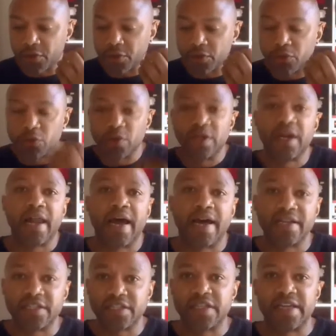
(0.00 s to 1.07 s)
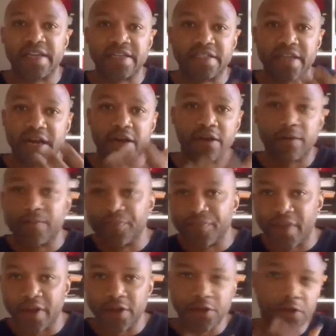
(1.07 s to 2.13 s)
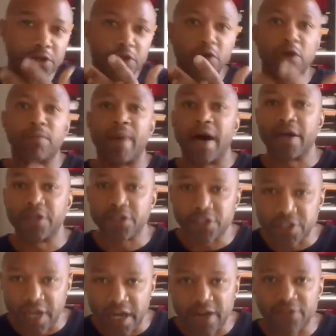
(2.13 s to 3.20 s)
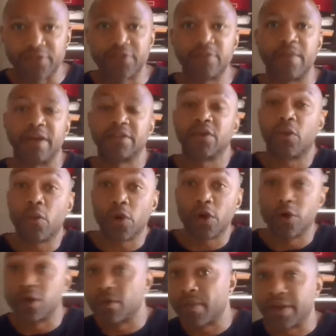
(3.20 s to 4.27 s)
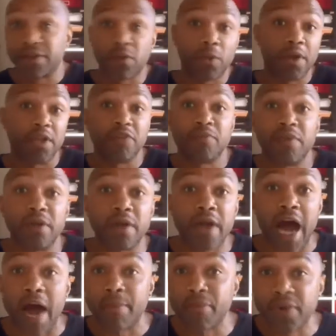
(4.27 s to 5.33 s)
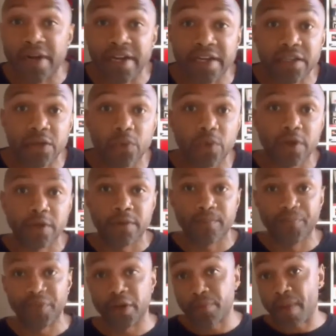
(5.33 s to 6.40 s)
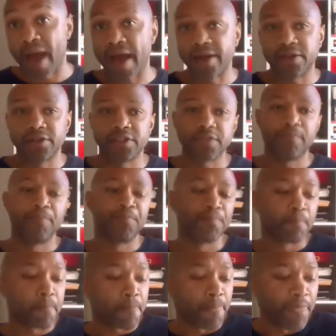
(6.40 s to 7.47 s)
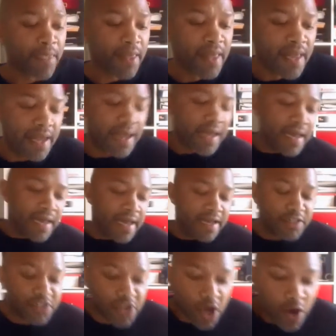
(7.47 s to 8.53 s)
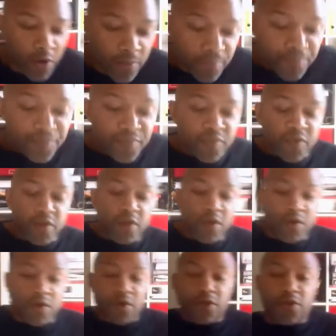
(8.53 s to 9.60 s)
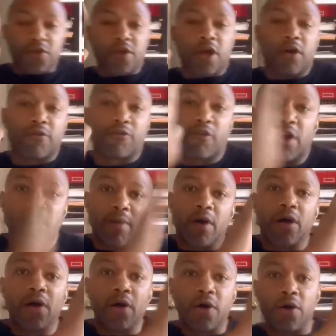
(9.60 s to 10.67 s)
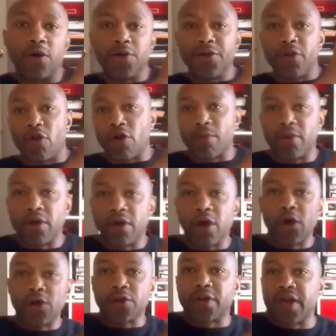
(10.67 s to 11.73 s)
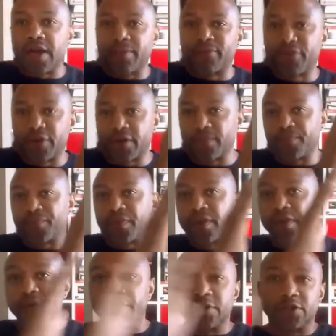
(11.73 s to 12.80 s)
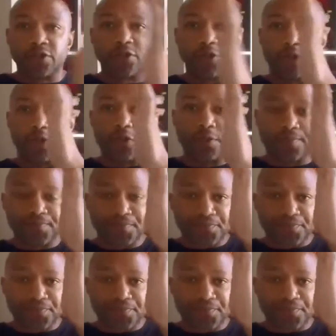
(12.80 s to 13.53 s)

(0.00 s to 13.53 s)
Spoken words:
realize things that are new about yourself, about the world, about the way you've been operating in the world, your patterns. And so you go from old normal, old comfort, to